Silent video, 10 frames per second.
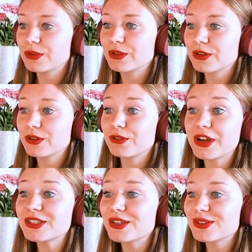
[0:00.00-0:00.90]

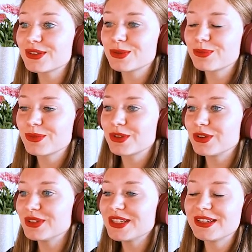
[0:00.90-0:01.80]
Great. So you
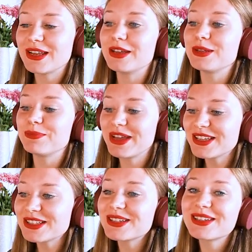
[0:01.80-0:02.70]
did an
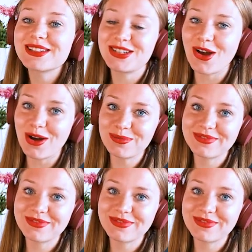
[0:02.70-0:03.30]
amazing job.